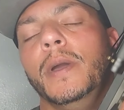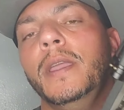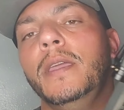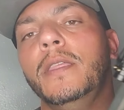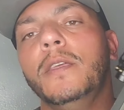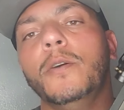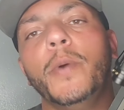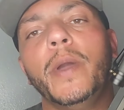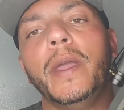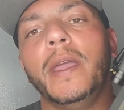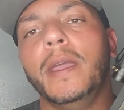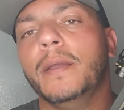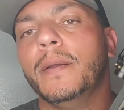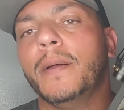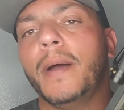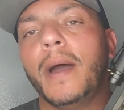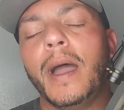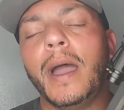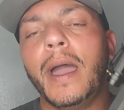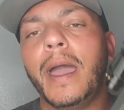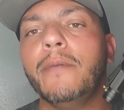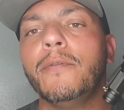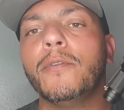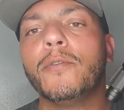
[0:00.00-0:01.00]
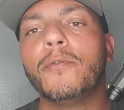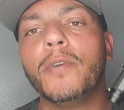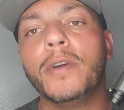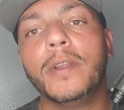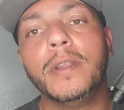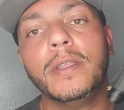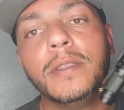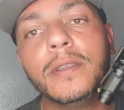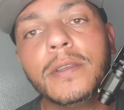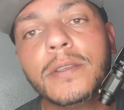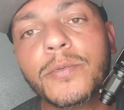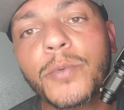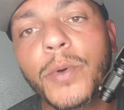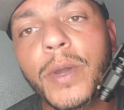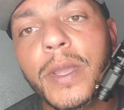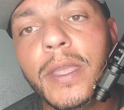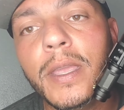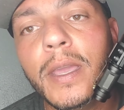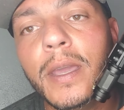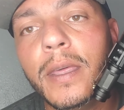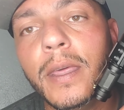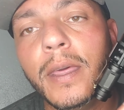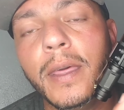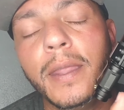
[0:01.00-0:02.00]
either way. I haven't run it this way
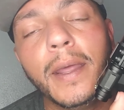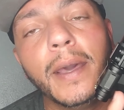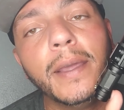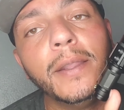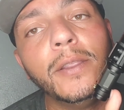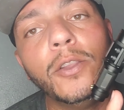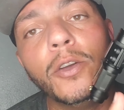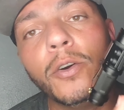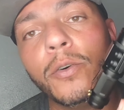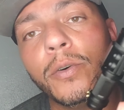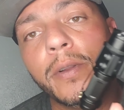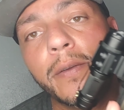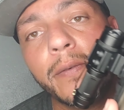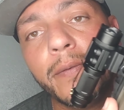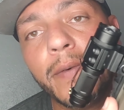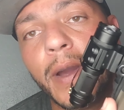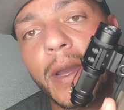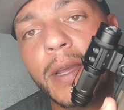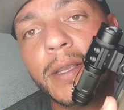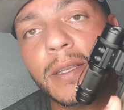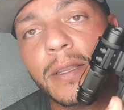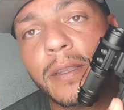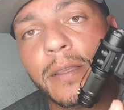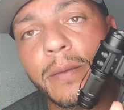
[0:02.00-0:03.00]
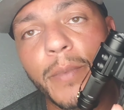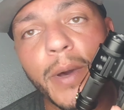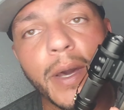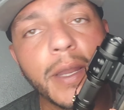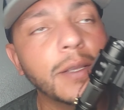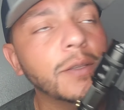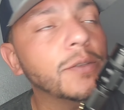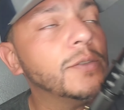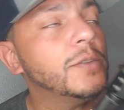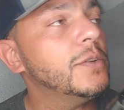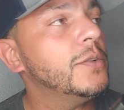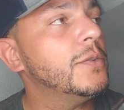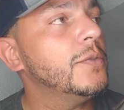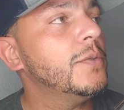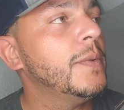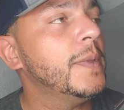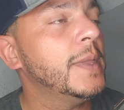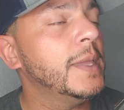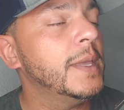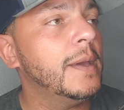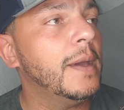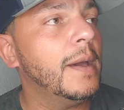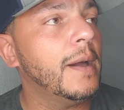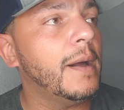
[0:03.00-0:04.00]
yet, and I don't advise anybody to.
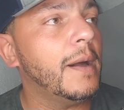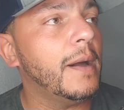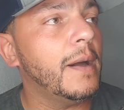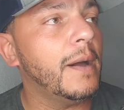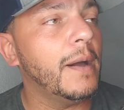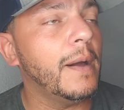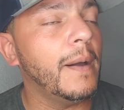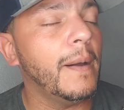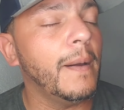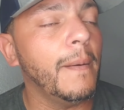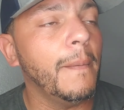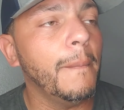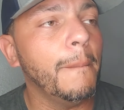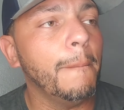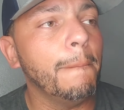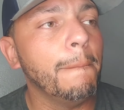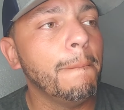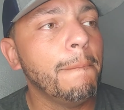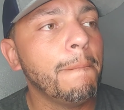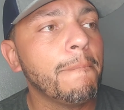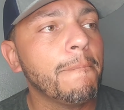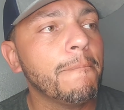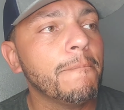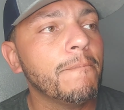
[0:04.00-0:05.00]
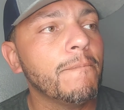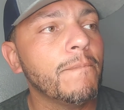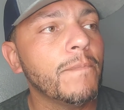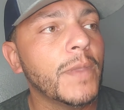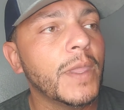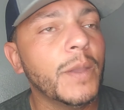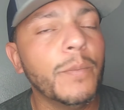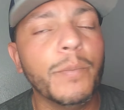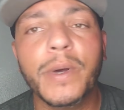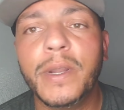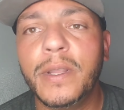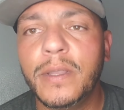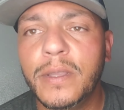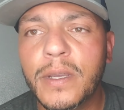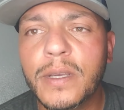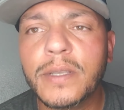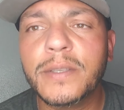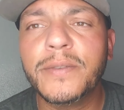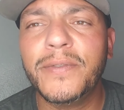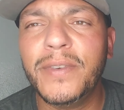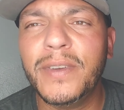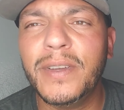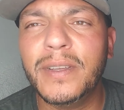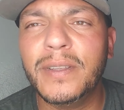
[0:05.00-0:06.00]
Um, but it
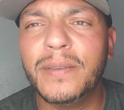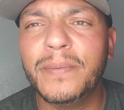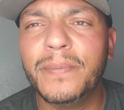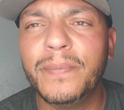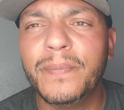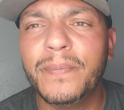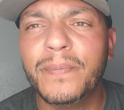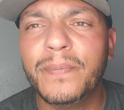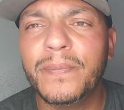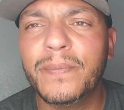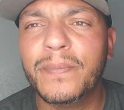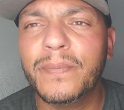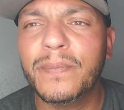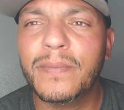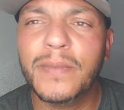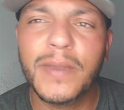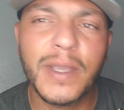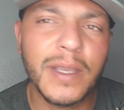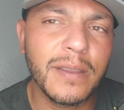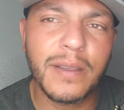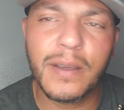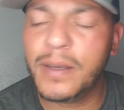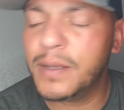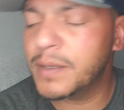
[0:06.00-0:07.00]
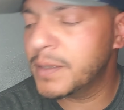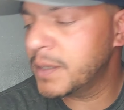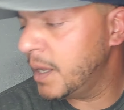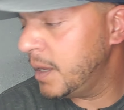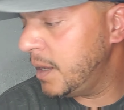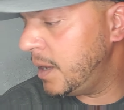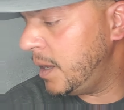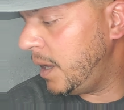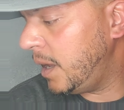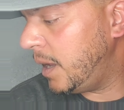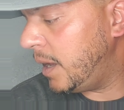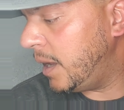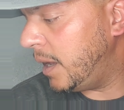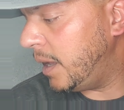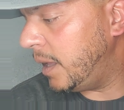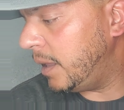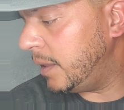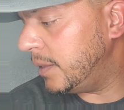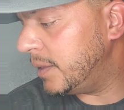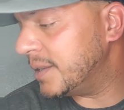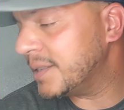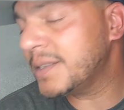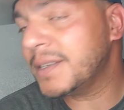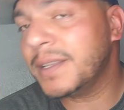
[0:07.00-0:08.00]
does fit. It does.
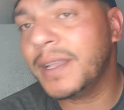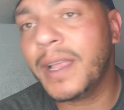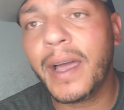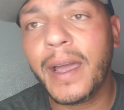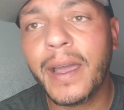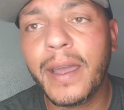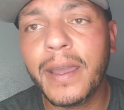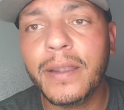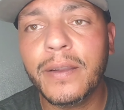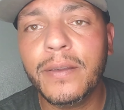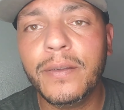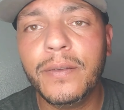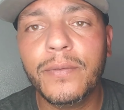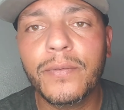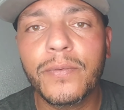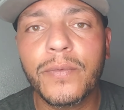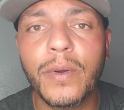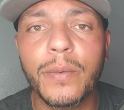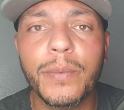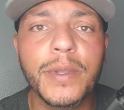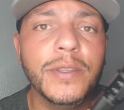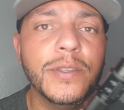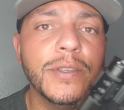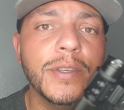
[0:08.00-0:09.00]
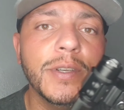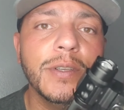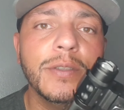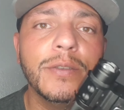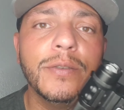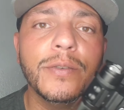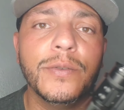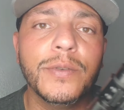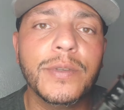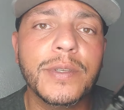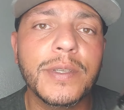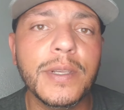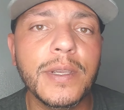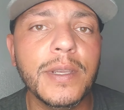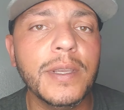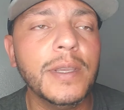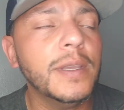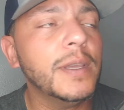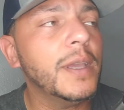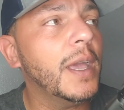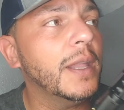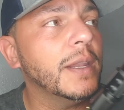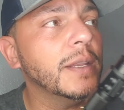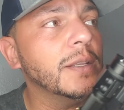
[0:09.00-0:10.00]
And the slide from the
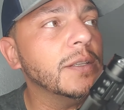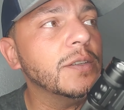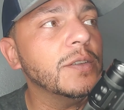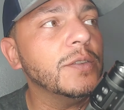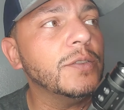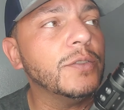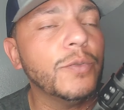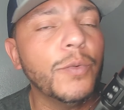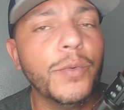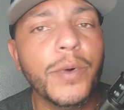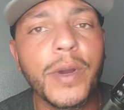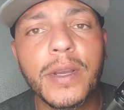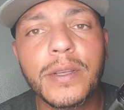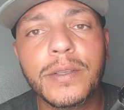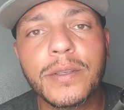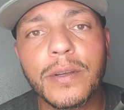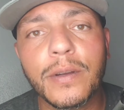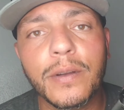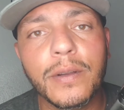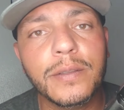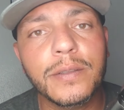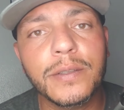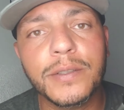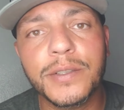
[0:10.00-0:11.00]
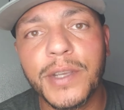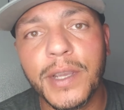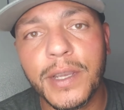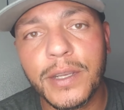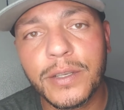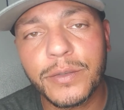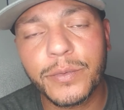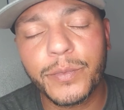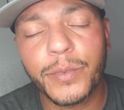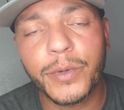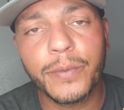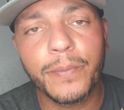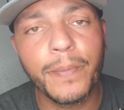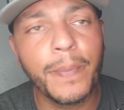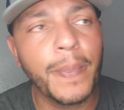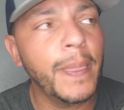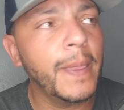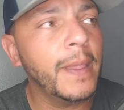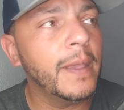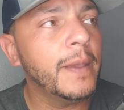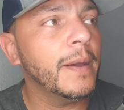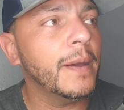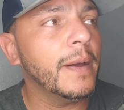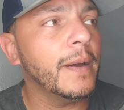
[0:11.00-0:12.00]
G2C and the G2S are interchangeable.
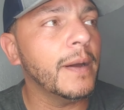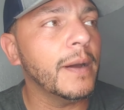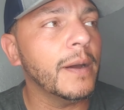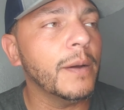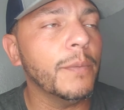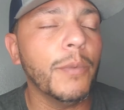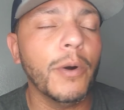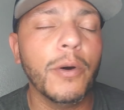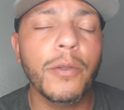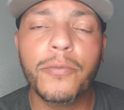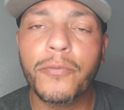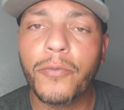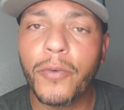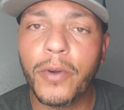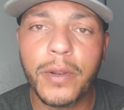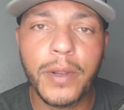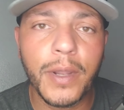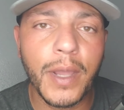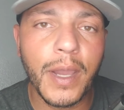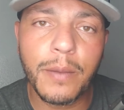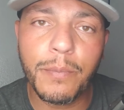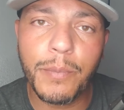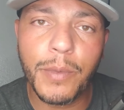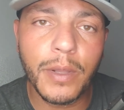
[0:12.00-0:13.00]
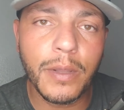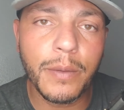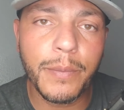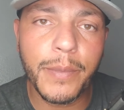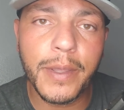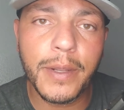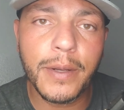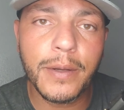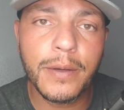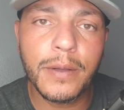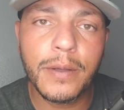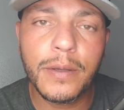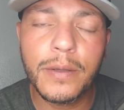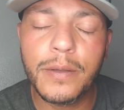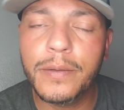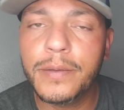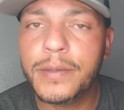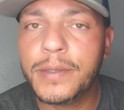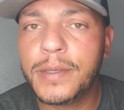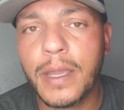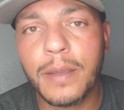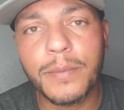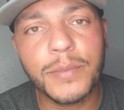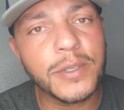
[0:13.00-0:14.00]
Uh, both run 9mm,
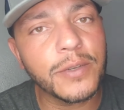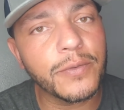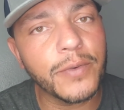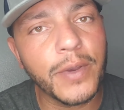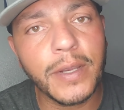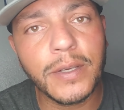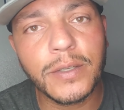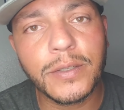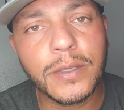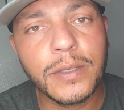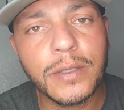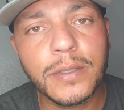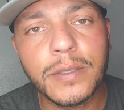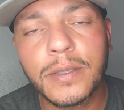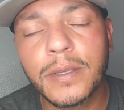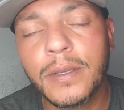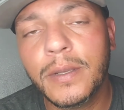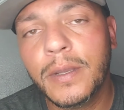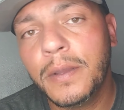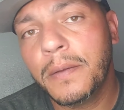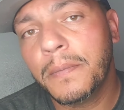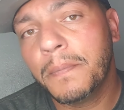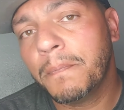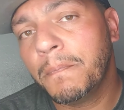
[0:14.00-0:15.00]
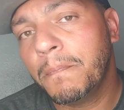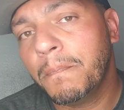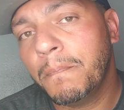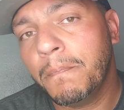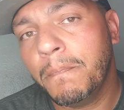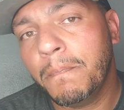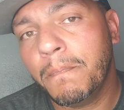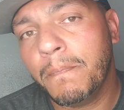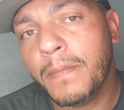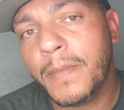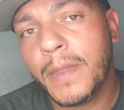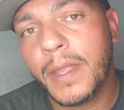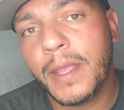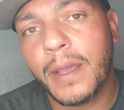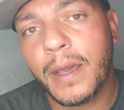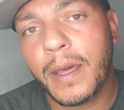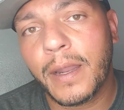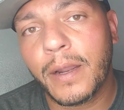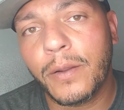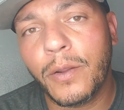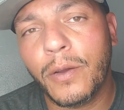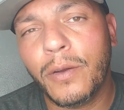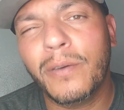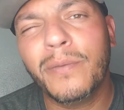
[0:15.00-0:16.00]
same serrations. I
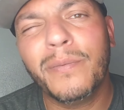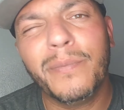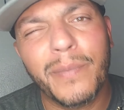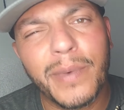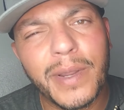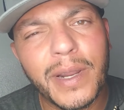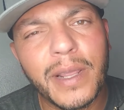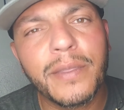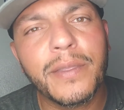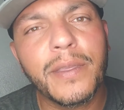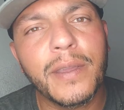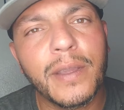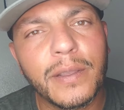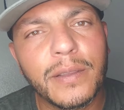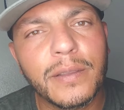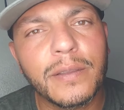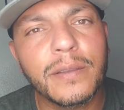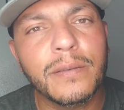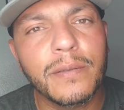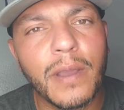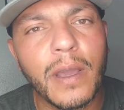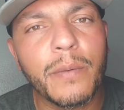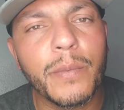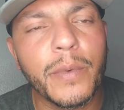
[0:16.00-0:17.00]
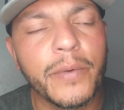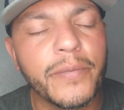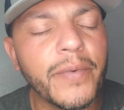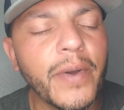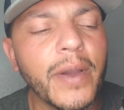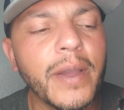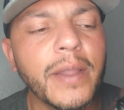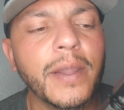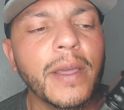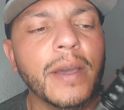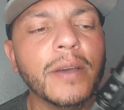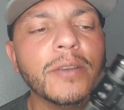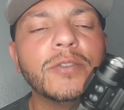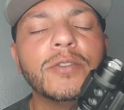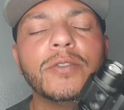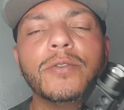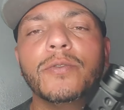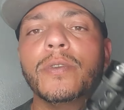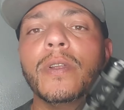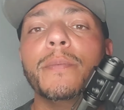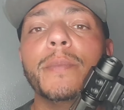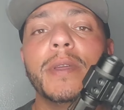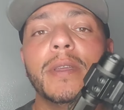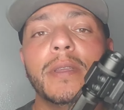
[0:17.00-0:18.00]
don't know. But I think I'm going to find out
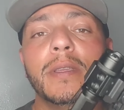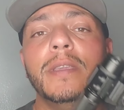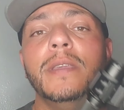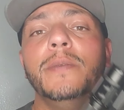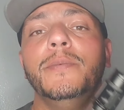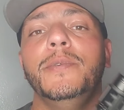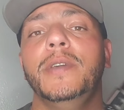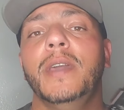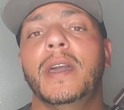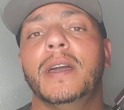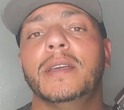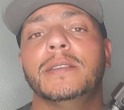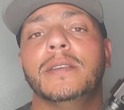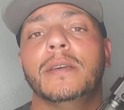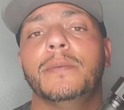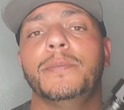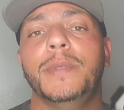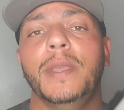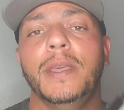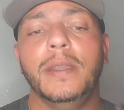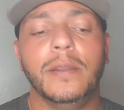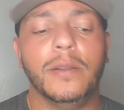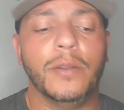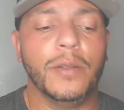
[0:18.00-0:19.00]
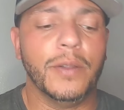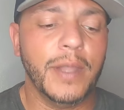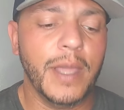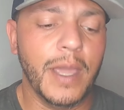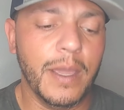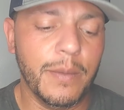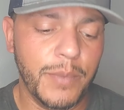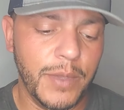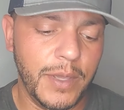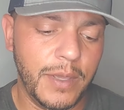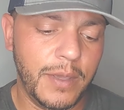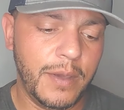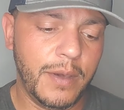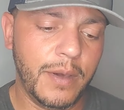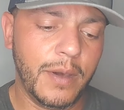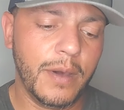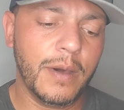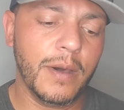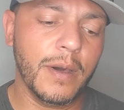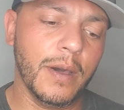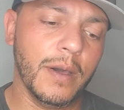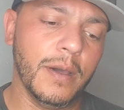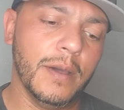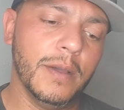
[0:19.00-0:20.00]
soon. I'm going to keep you guys updated on that
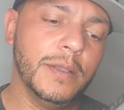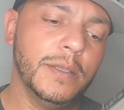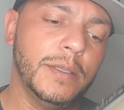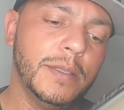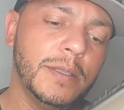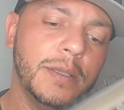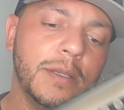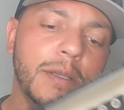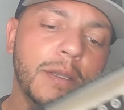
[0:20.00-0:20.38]
because